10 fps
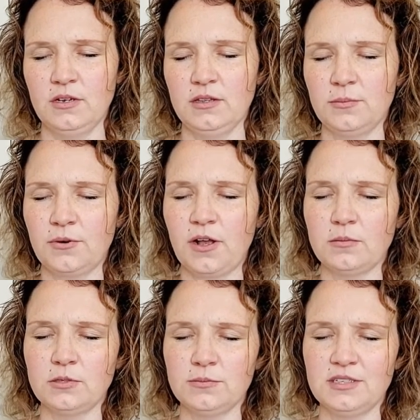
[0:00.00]
the
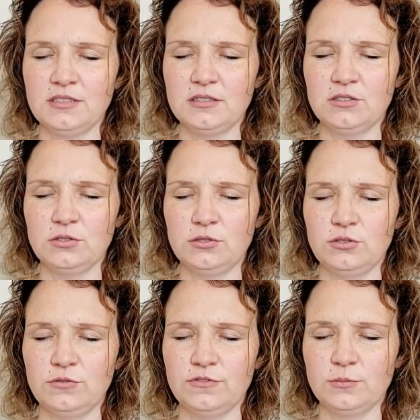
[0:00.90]
problem is is you,
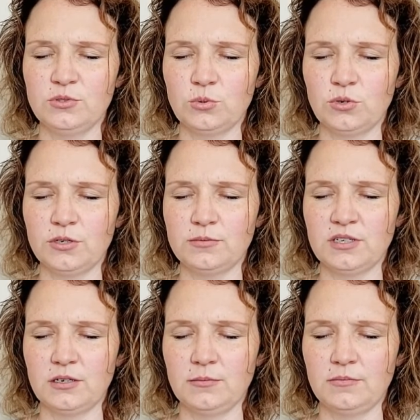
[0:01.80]
you've absorbed
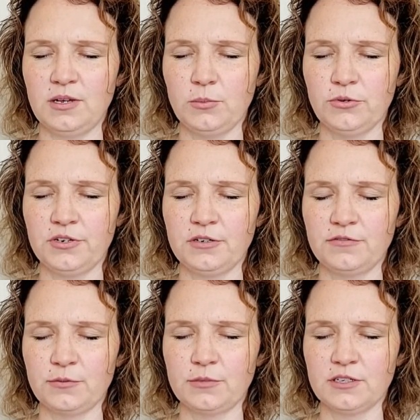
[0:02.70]
uh, memory
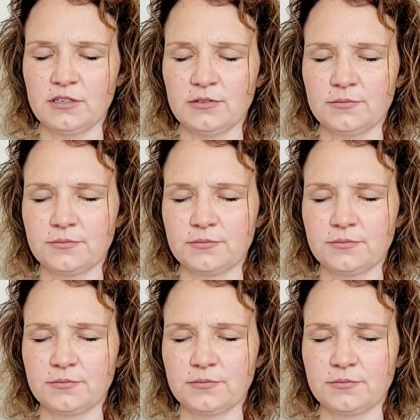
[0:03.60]
from here